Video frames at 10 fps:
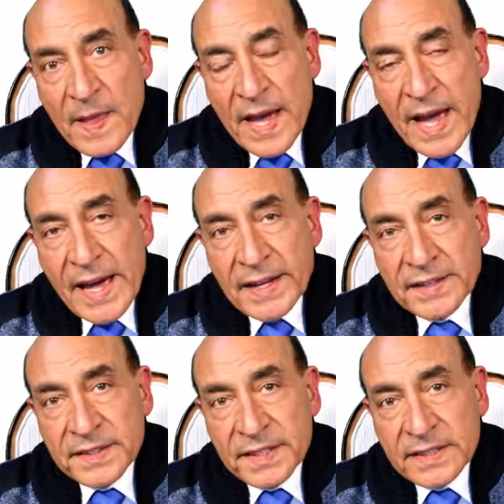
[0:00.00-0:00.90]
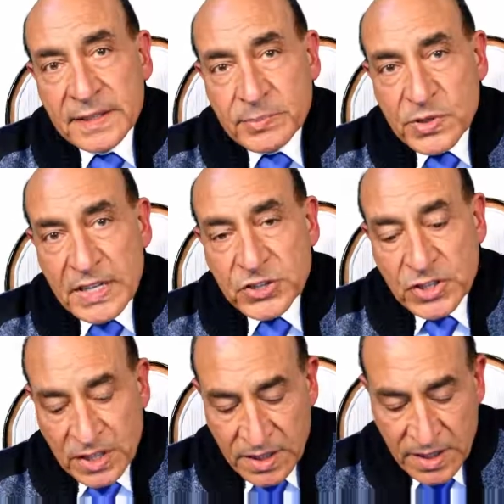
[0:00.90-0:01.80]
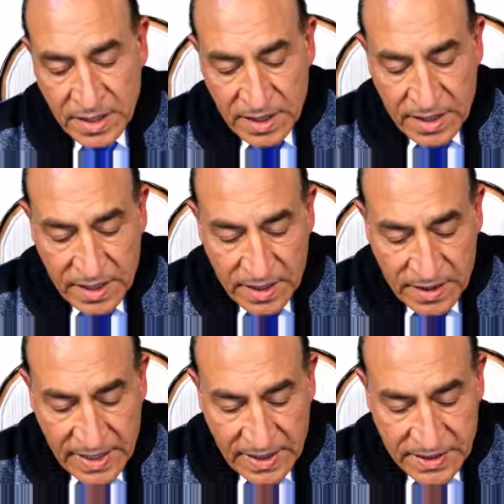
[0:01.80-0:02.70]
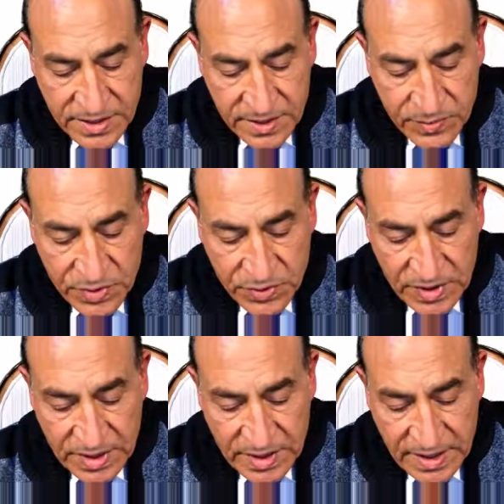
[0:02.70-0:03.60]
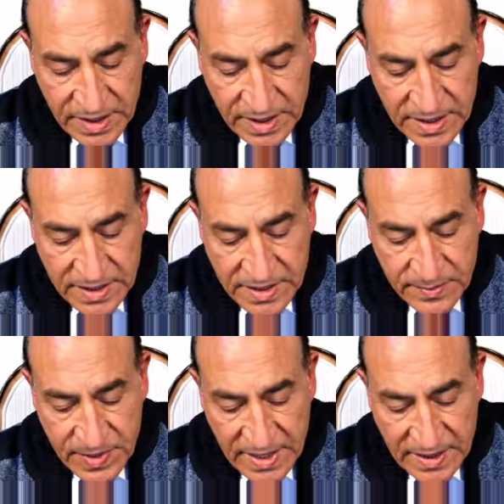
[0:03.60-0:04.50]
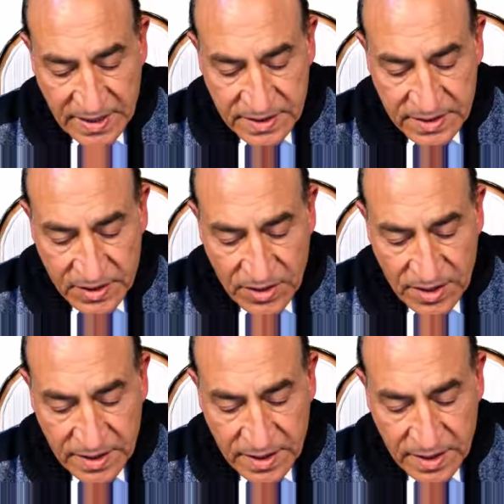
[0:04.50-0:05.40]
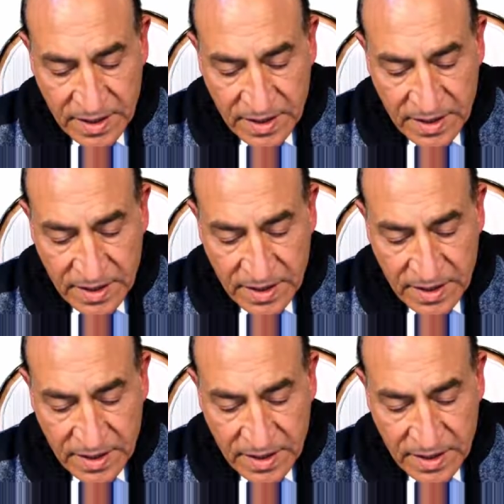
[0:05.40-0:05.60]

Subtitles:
and the pressure that is computed is dependent on